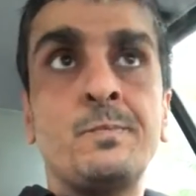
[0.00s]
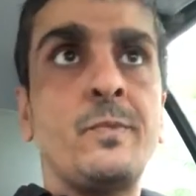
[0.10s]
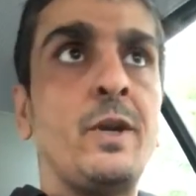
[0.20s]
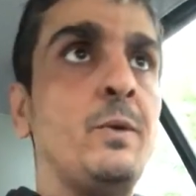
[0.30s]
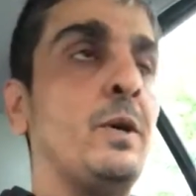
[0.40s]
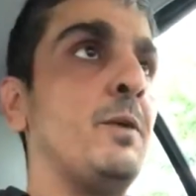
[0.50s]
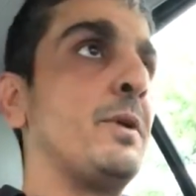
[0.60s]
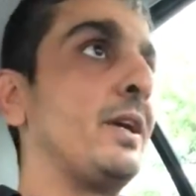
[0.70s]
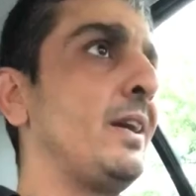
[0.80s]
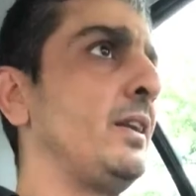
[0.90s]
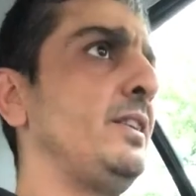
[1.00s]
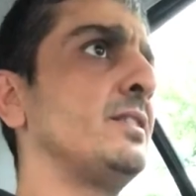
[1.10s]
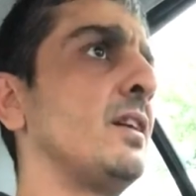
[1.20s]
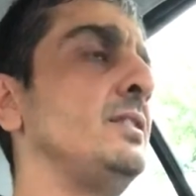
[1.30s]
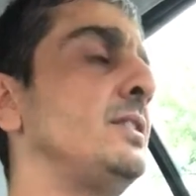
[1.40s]
and getting
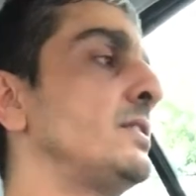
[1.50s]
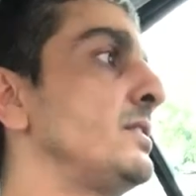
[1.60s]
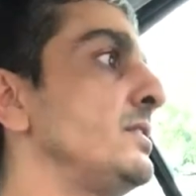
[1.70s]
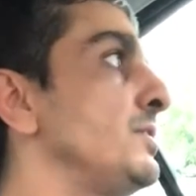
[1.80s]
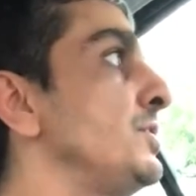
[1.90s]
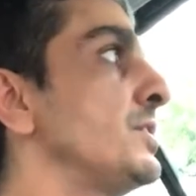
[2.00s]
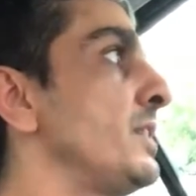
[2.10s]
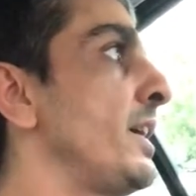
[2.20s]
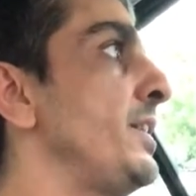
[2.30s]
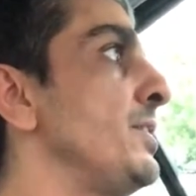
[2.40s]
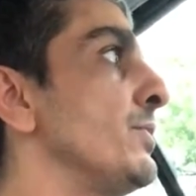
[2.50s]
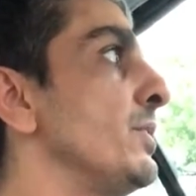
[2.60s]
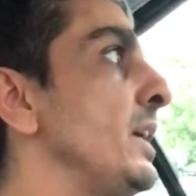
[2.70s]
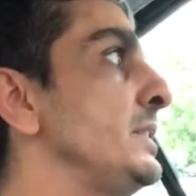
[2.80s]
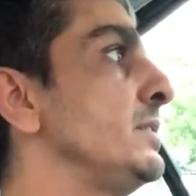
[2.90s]
these licenses is just like any other
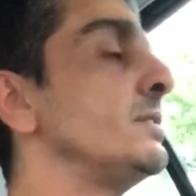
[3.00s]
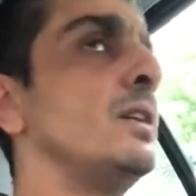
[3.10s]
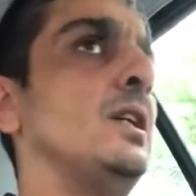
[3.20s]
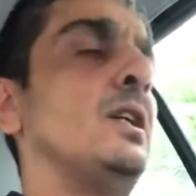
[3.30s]
license.